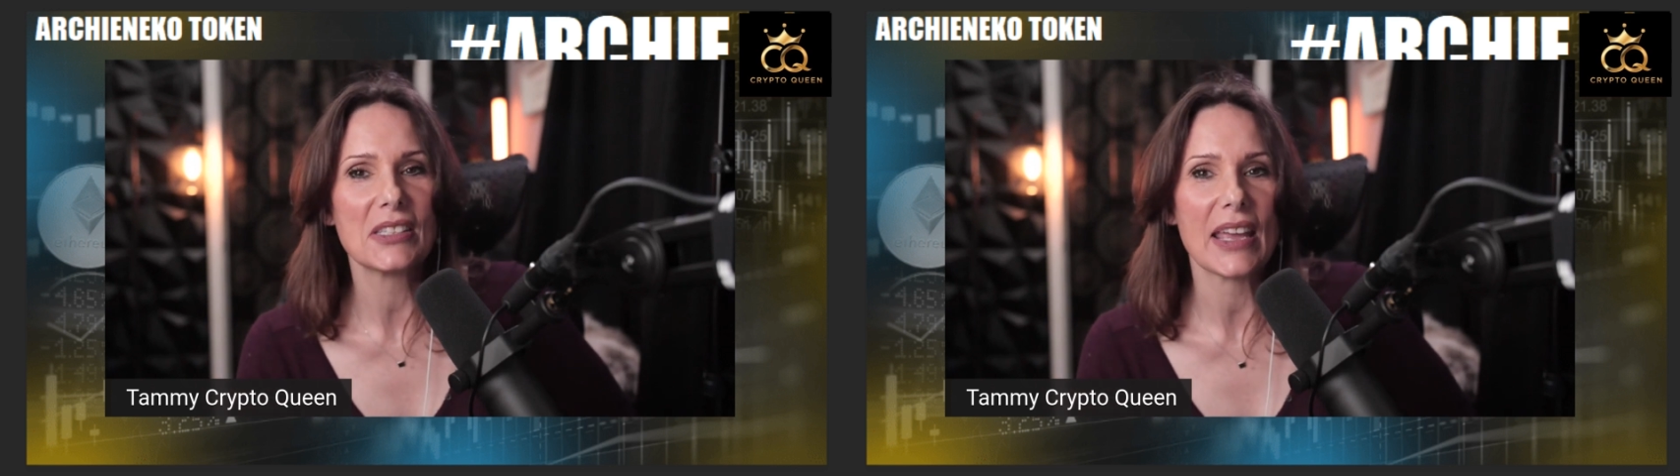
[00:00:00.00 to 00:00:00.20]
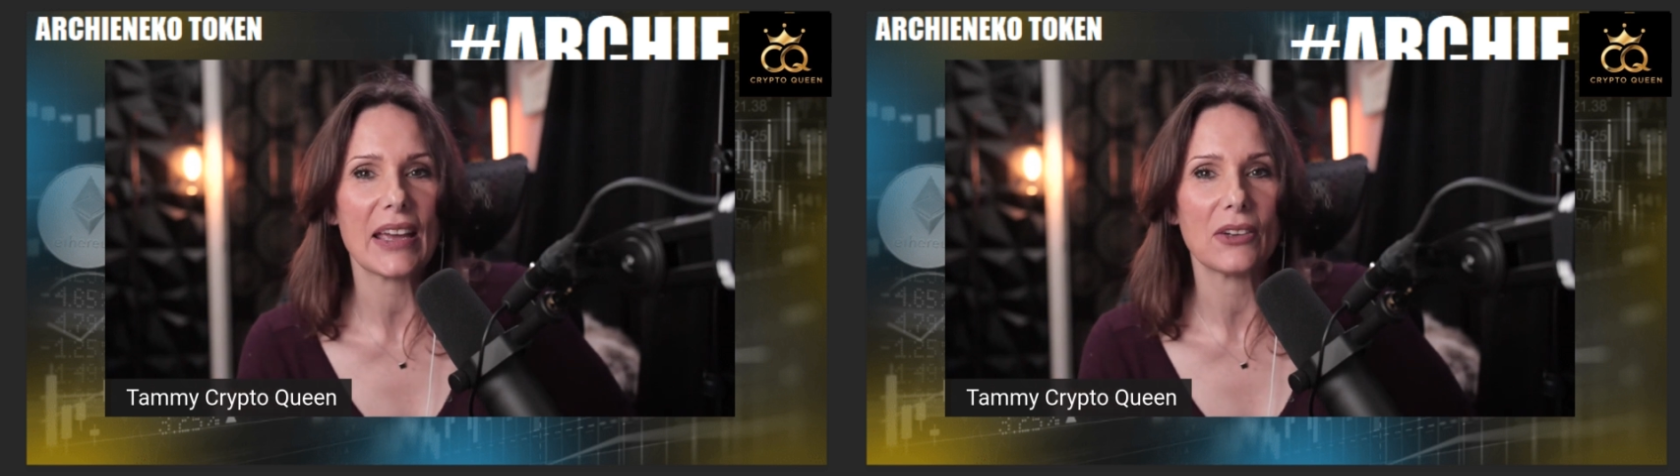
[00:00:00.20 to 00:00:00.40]

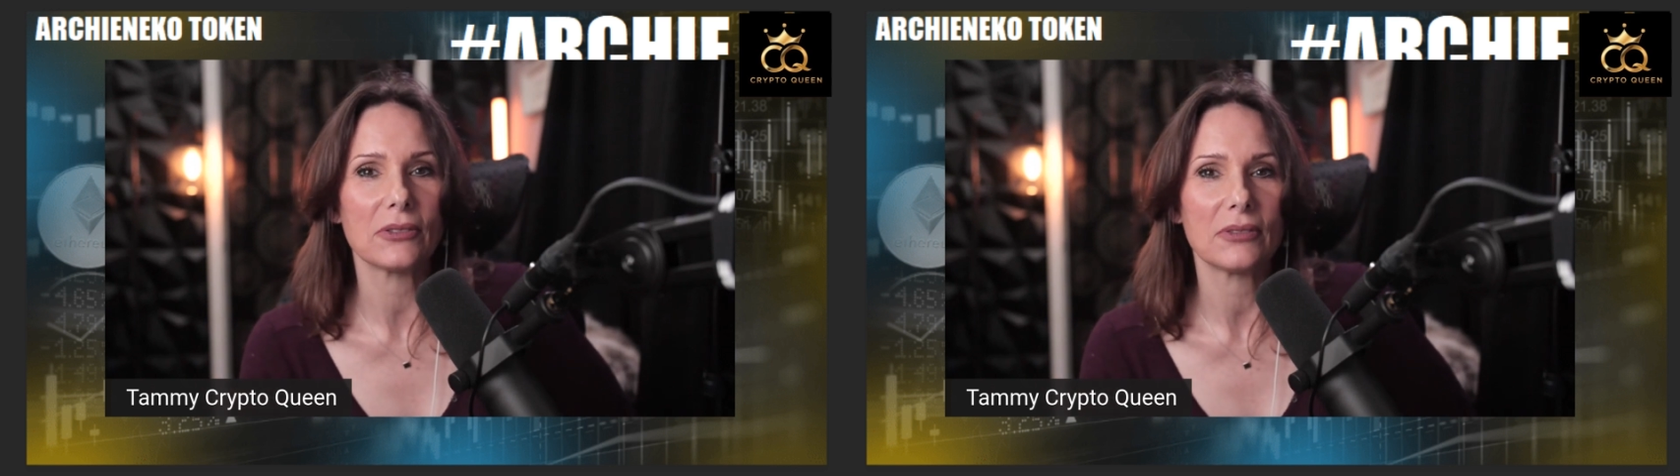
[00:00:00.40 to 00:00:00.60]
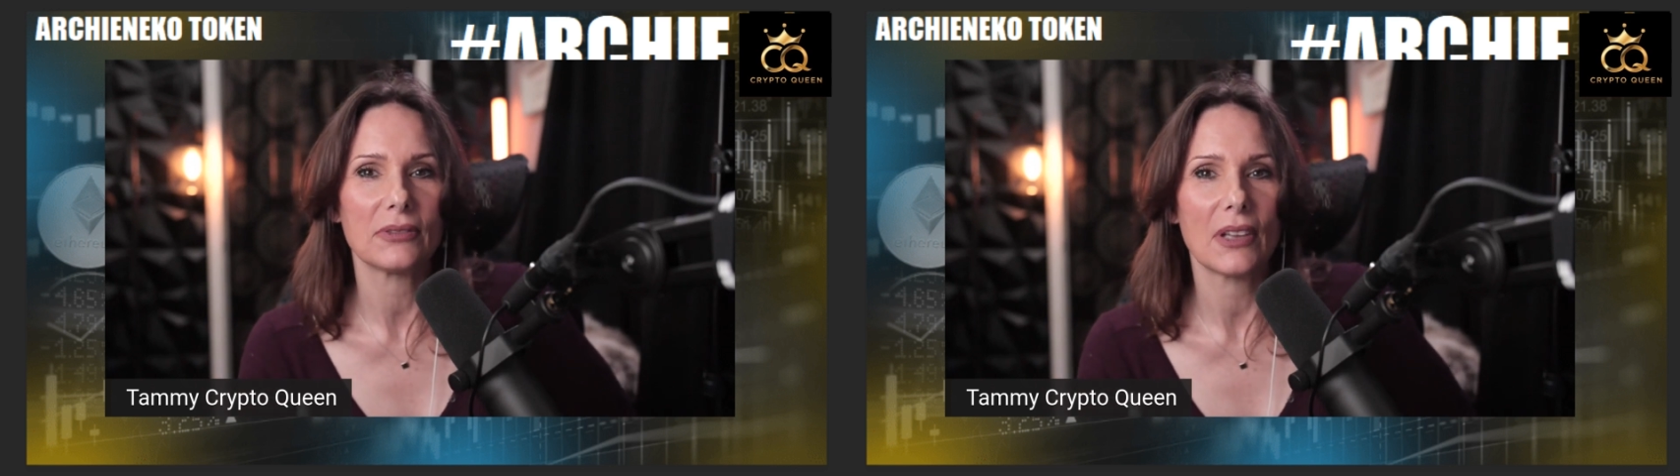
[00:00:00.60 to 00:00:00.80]

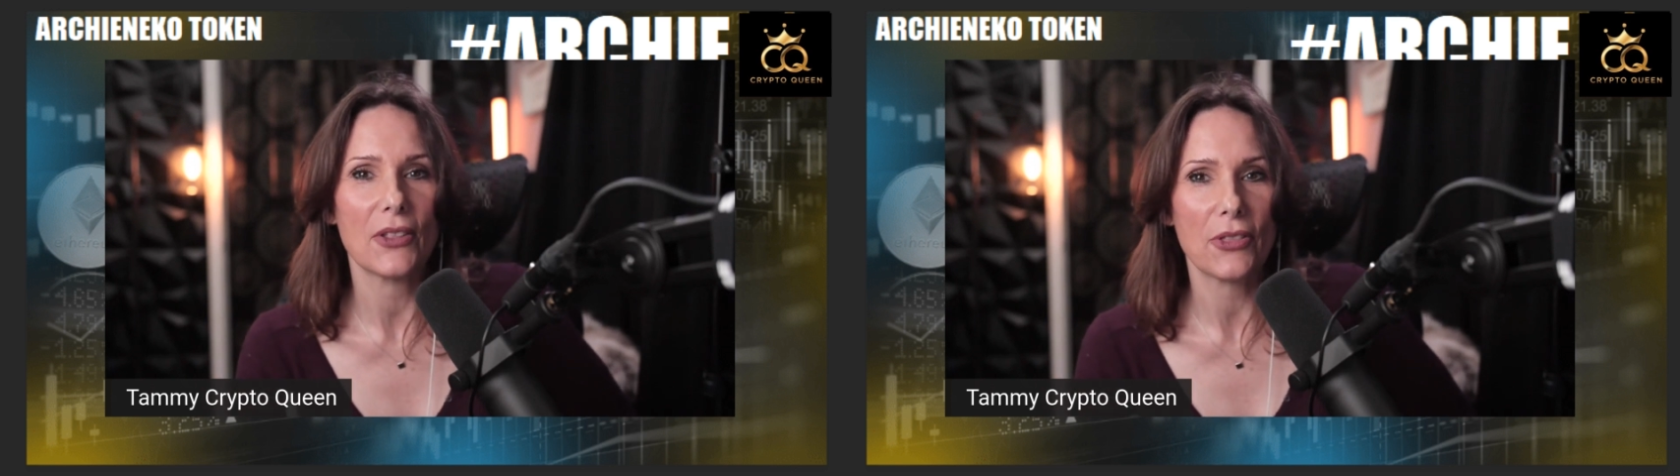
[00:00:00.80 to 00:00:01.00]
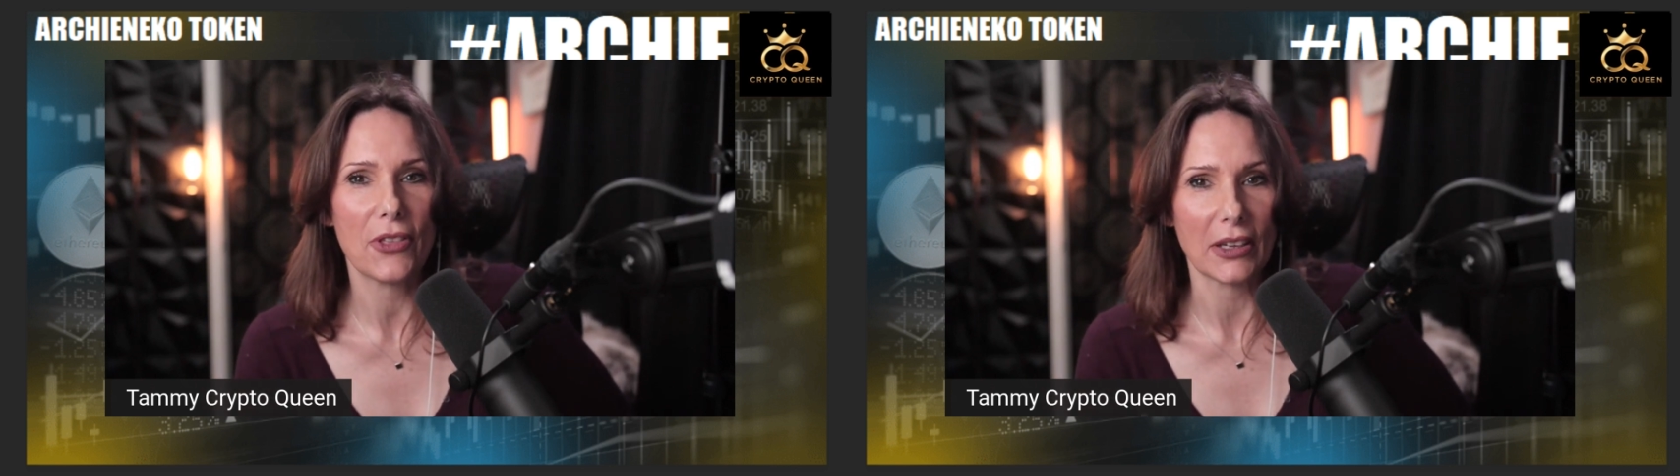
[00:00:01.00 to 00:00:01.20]
down and
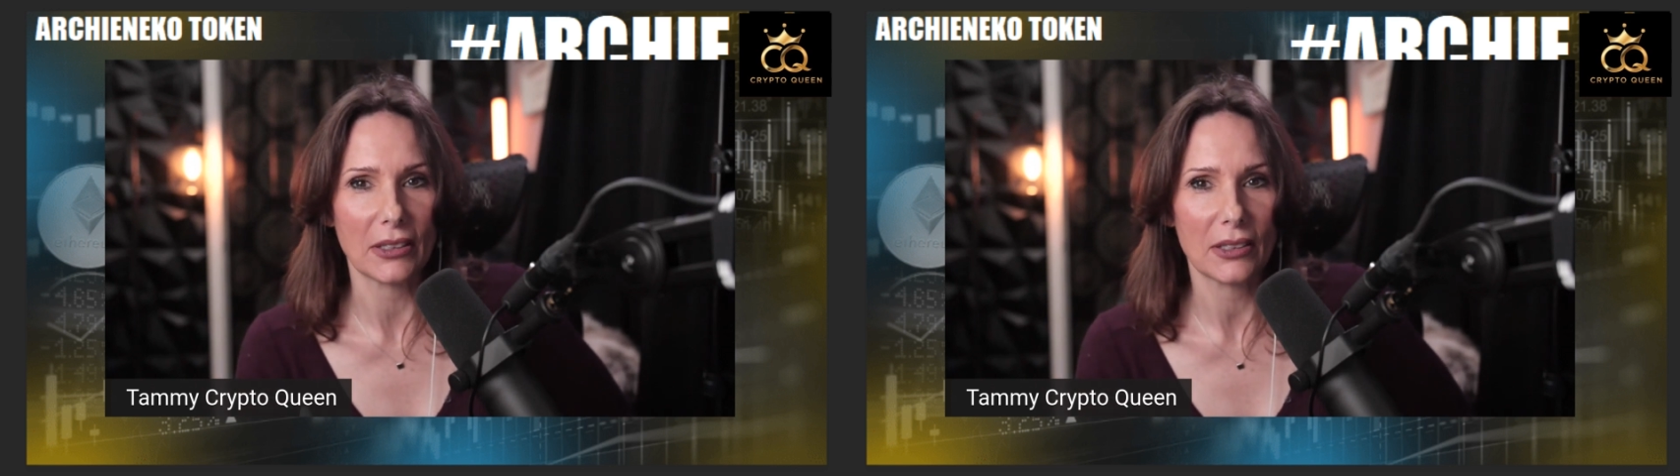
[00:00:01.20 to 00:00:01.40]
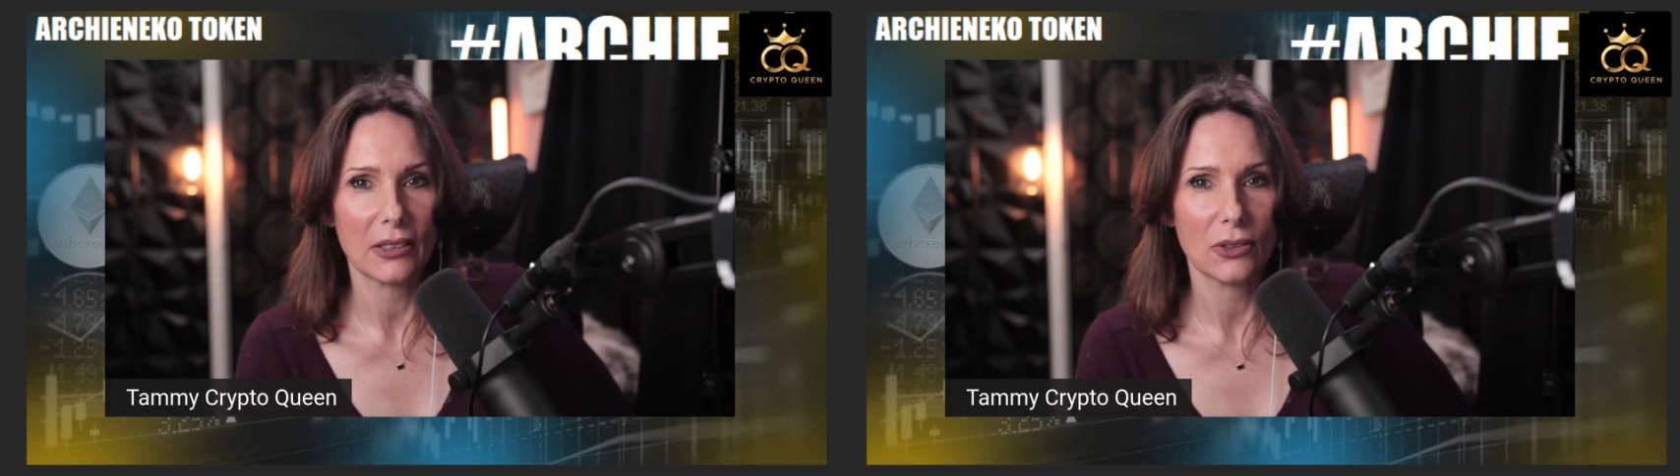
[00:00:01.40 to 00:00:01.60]
think,